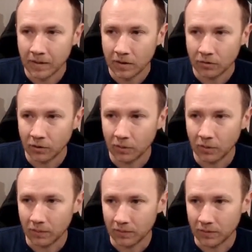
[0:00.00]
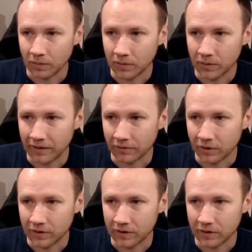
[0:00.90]
so you know, once I have
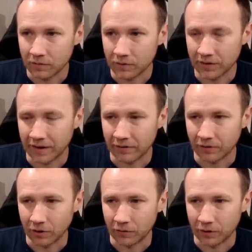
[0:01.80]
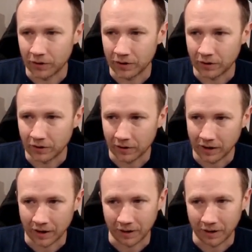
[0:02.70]
once I have this covert here, uh,